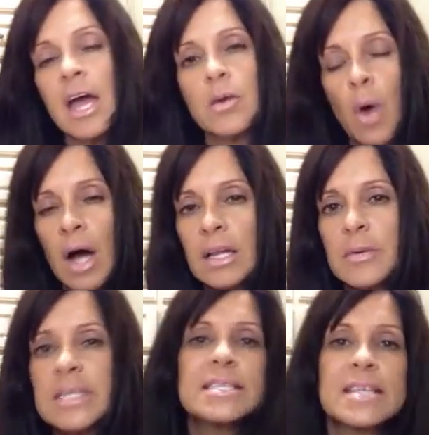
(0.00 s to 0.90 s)
And while I
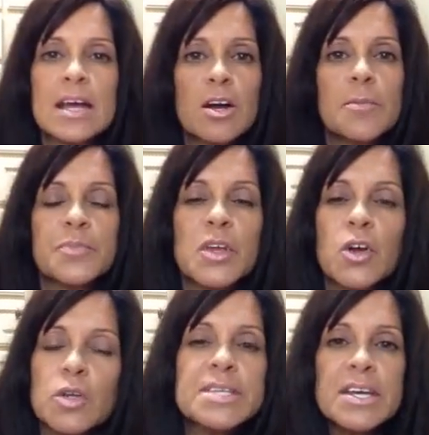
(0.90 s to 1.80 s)
was there, the
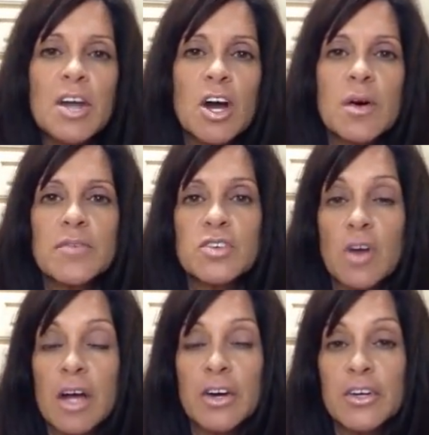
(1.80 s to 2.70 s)
girl said, "Oh, have you
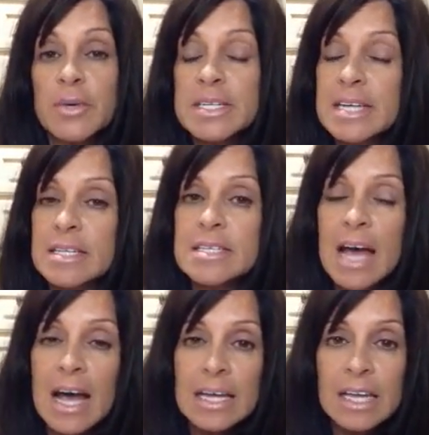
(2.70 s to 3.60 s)
tried our new Intense
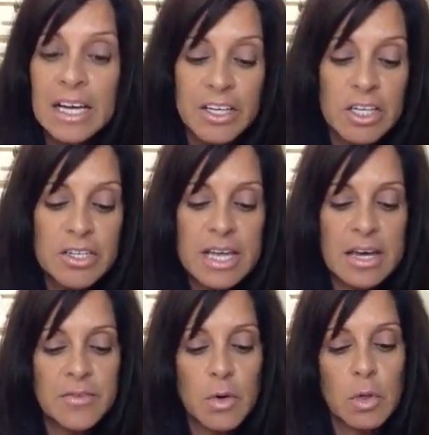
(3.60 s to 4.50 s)
eyeliners?"
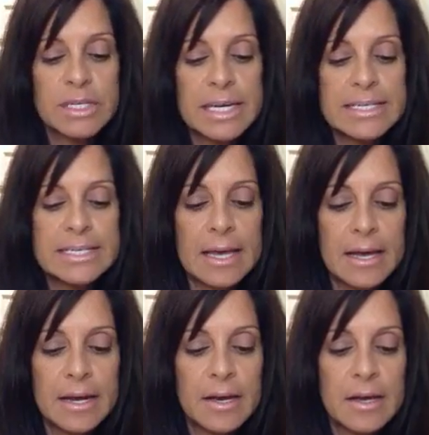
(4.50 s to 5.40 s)
And of course I
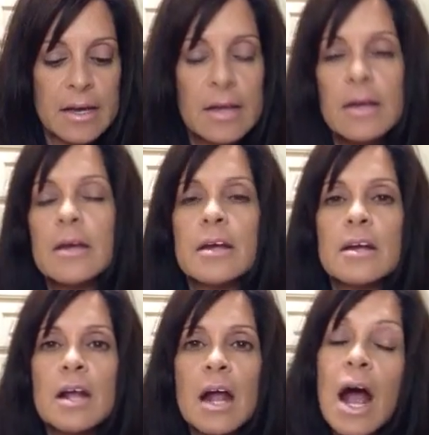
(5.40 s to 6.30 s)
said,
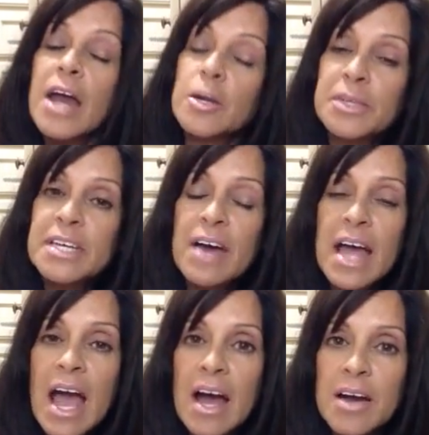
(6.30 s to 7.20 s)
I don't believe I
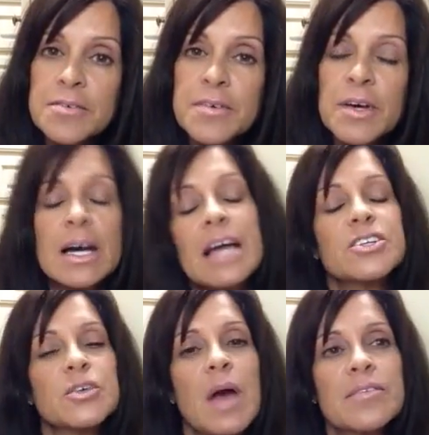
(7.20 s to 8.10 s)
have. I
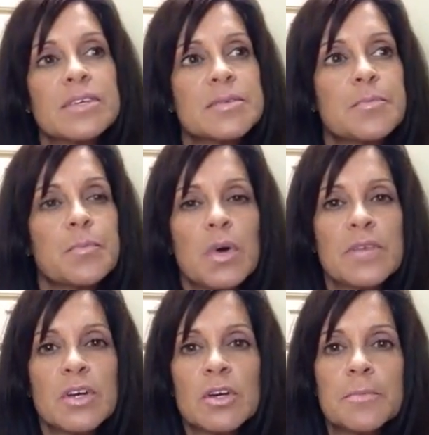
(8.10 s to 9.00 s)
do have a, one
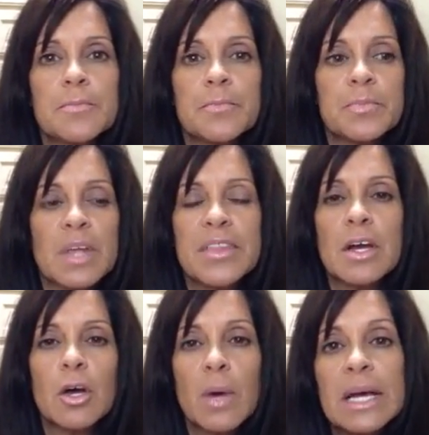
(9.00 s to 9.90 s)
of your, I
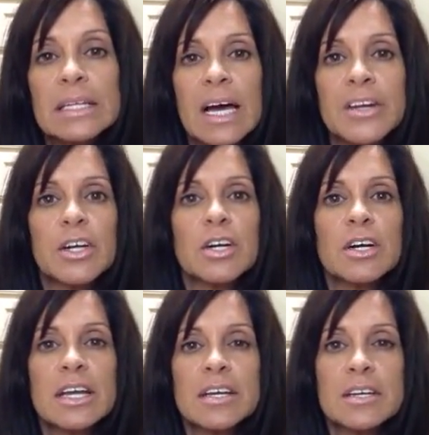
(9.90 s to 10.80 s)
think, a quick liner
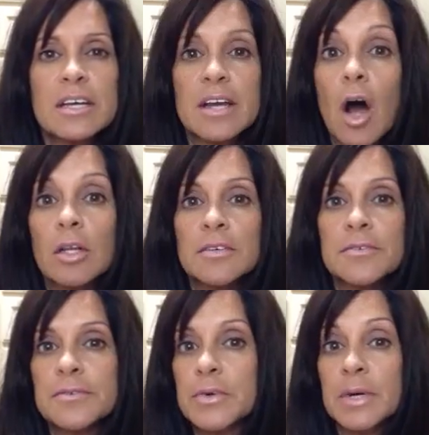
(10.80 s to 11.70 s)
in an
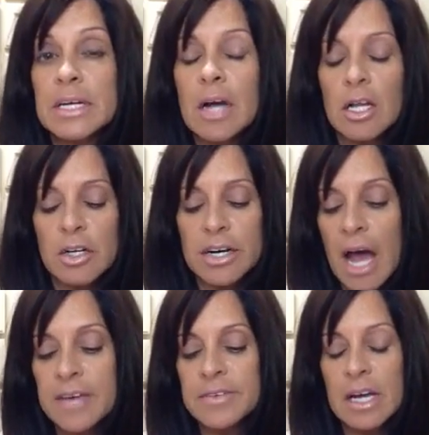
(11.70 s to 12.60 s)
olive green color, an
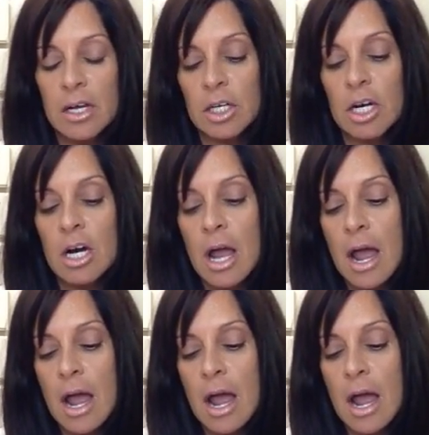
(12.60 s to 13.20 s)
ivy color.